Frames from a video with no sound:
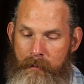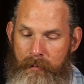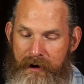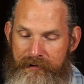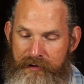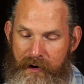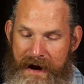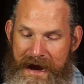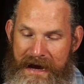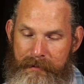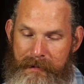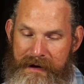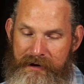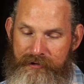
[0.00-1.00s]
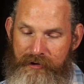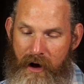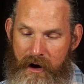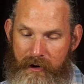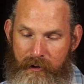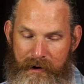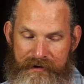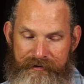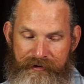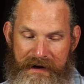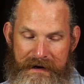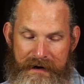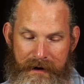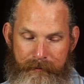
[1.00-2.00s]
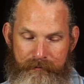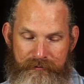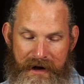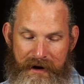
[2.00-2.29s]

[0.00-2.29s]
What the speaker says: But if your enemy is hungry, feed him,